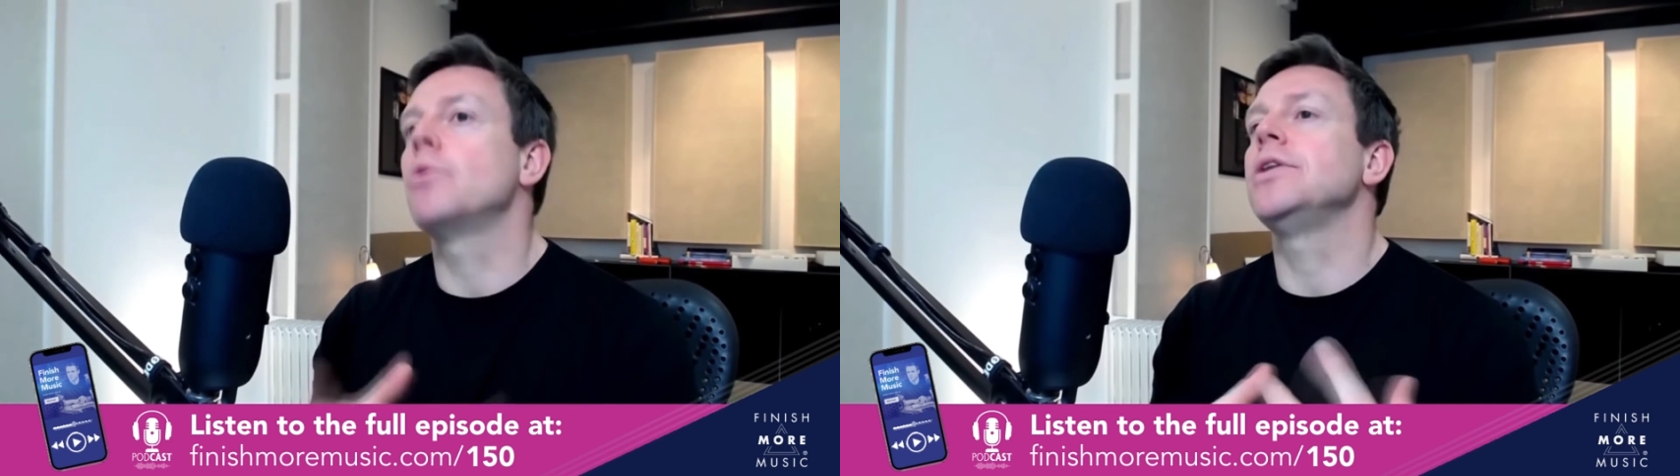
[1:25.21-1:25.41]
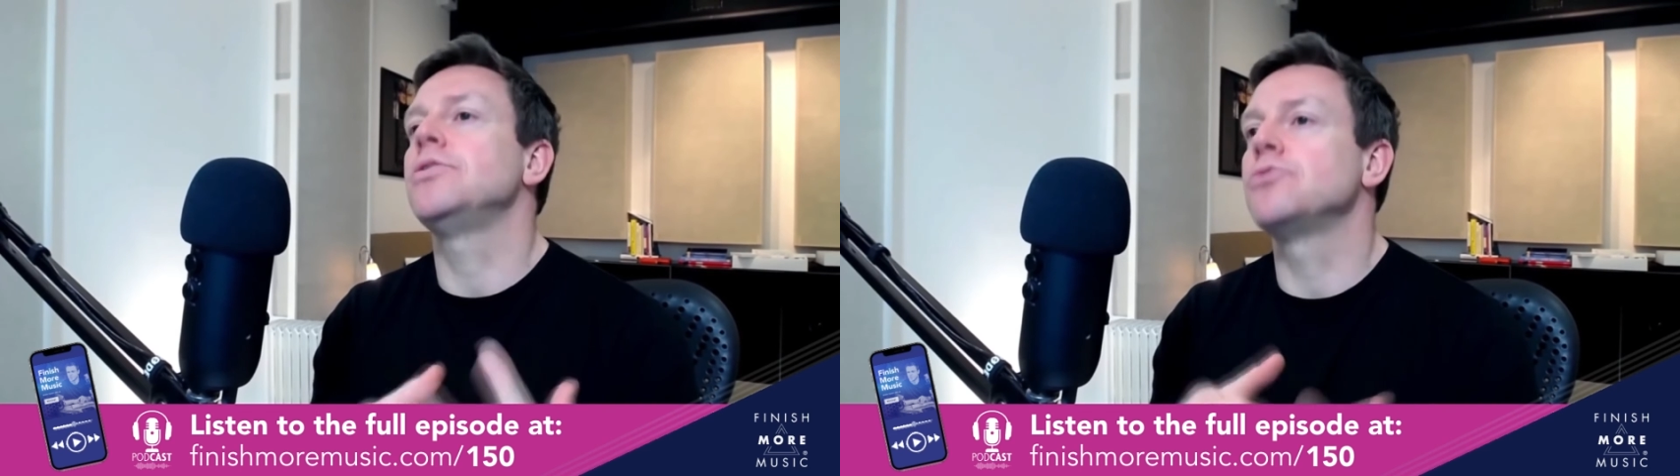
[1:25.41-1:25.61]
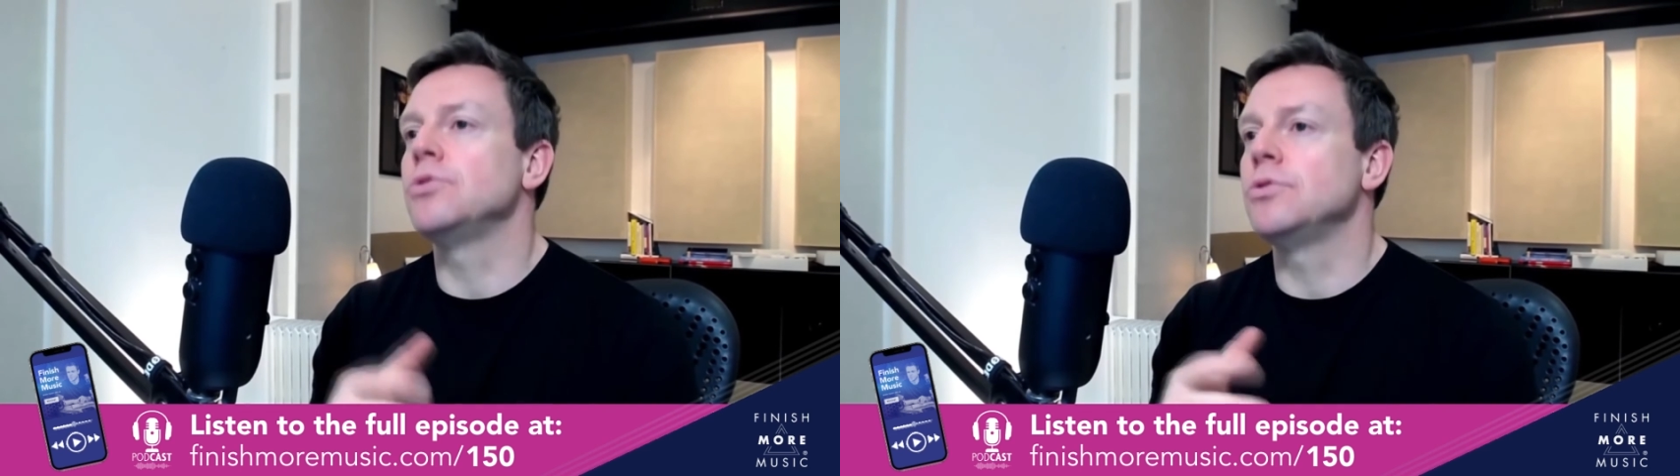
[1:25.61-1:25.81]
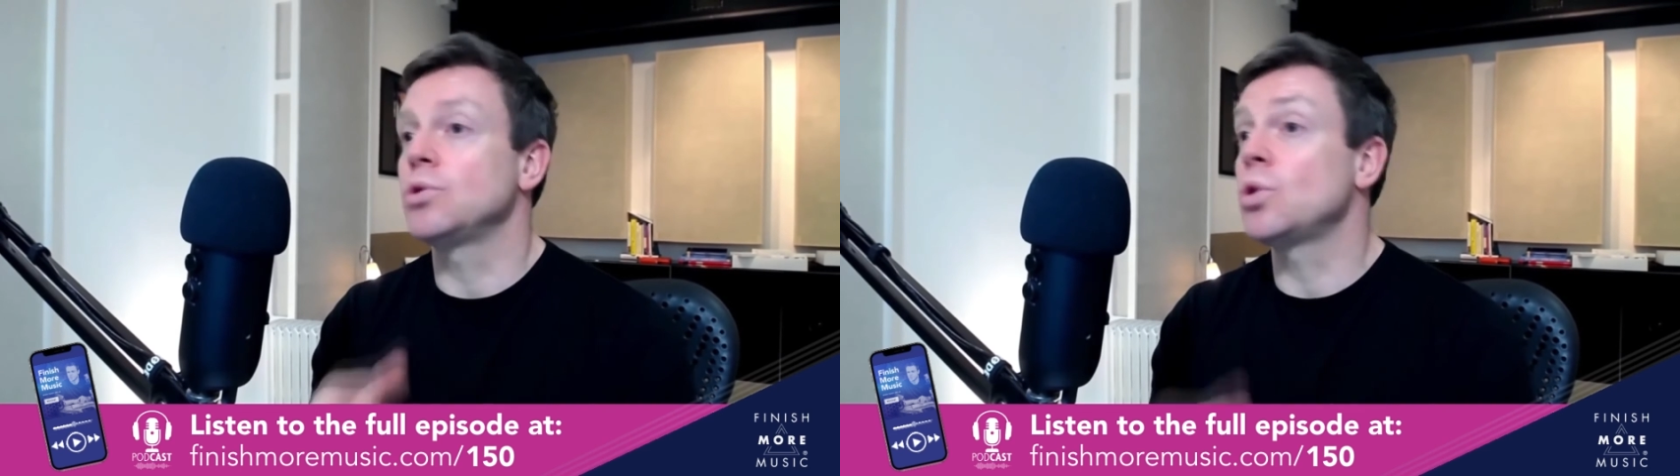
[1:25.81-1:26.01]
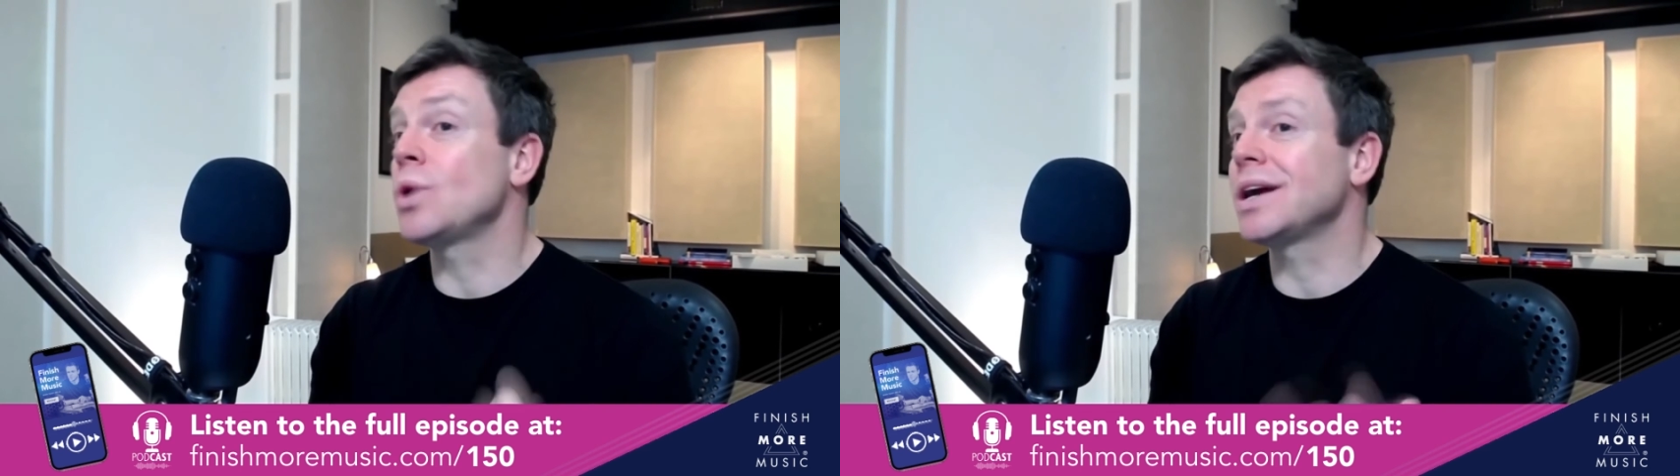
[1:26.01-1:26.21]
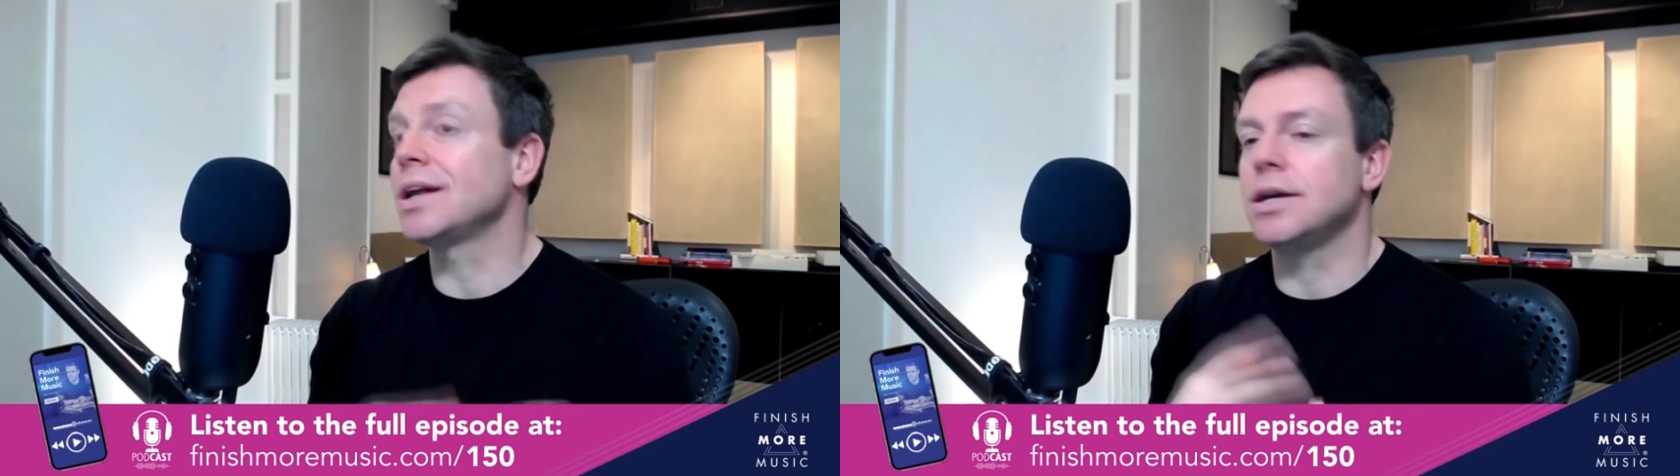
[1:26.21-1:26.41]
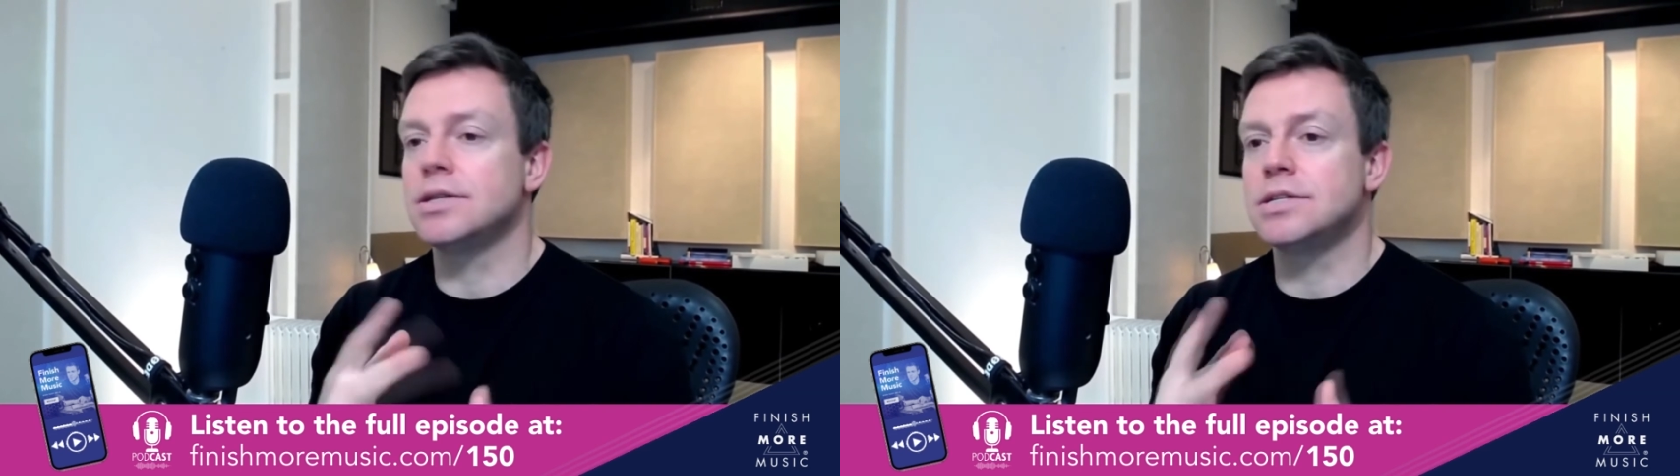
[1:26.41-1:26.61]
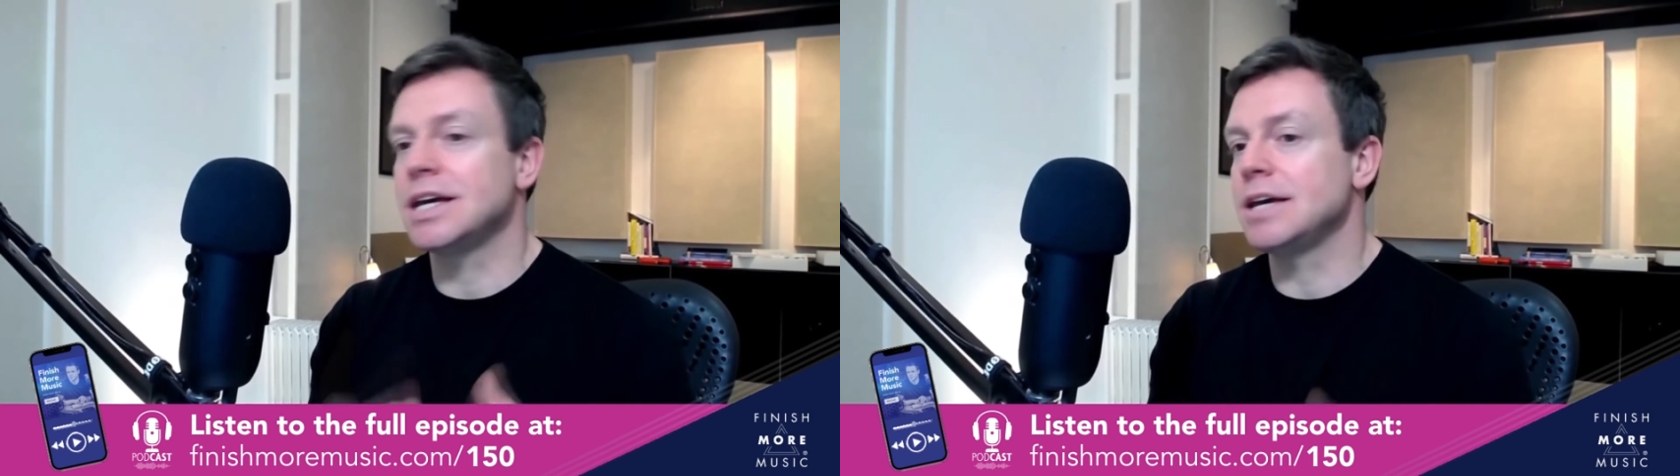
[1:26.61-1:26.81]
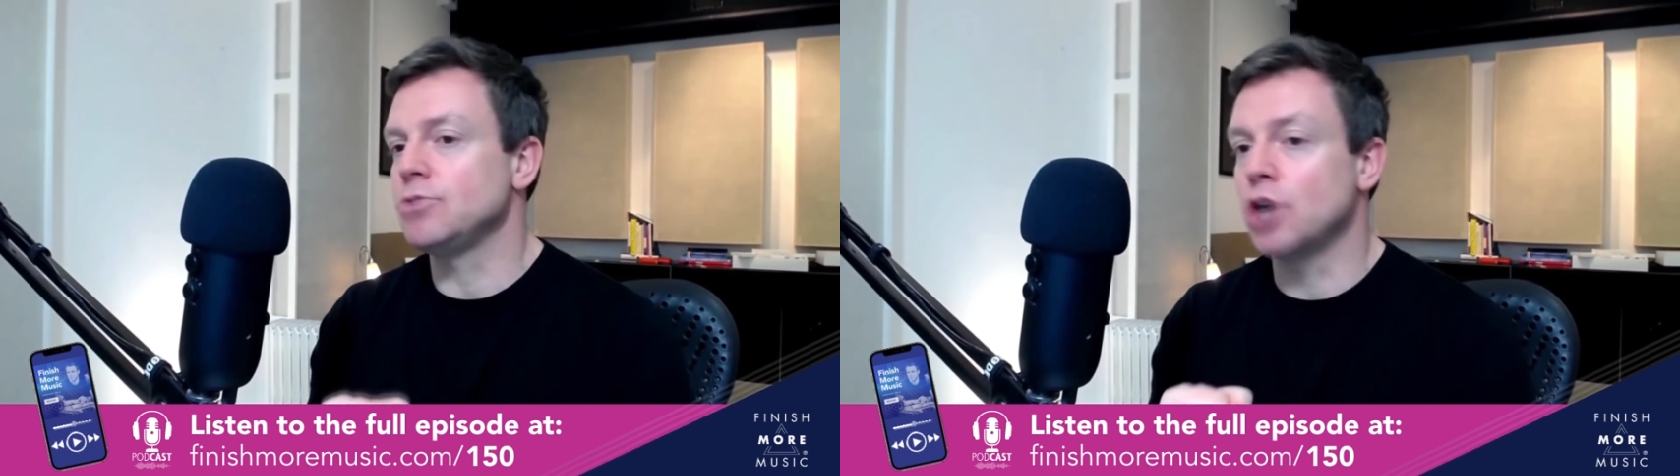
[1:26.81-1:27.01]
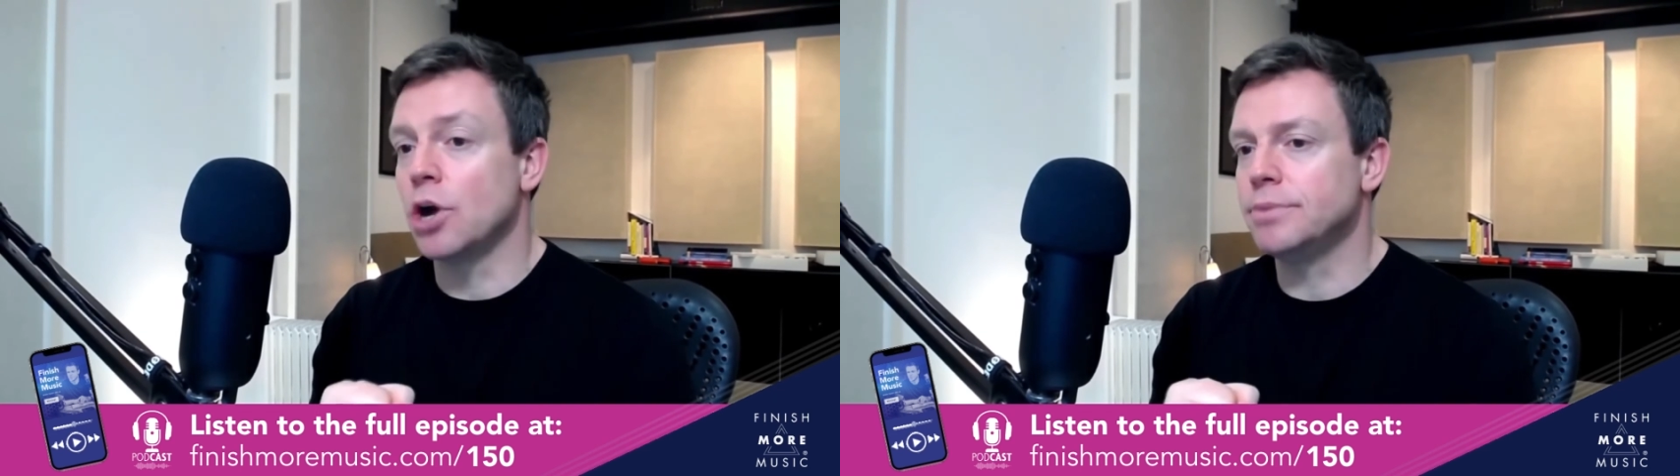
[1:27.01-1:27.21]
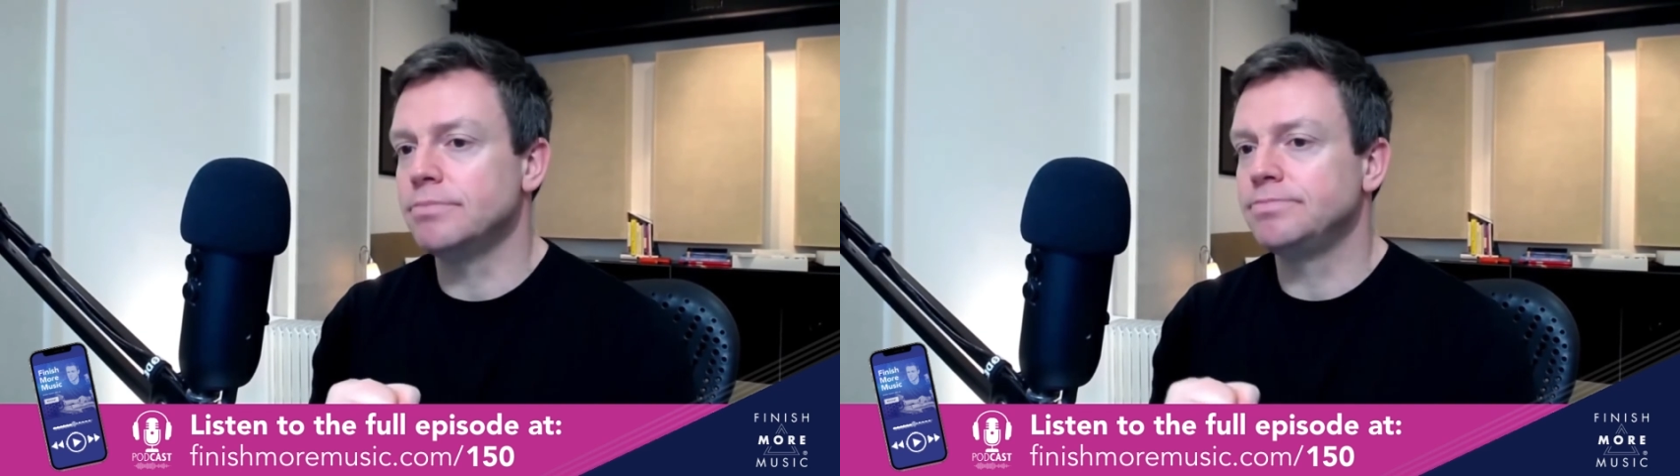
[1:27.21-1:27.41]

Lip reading: way through them quickly and to keep going.